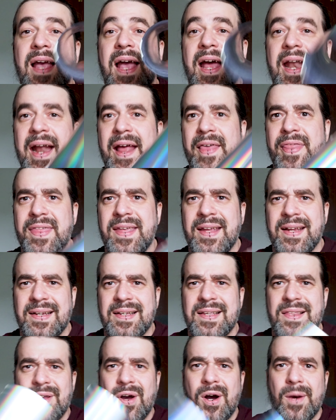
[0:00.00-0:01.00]
and I
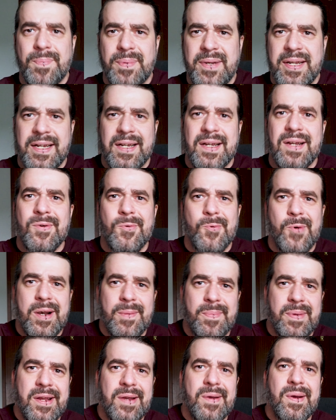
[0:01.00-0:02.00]
think the optic will
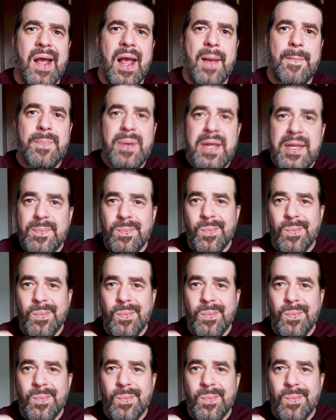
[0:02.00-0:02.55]
be a bit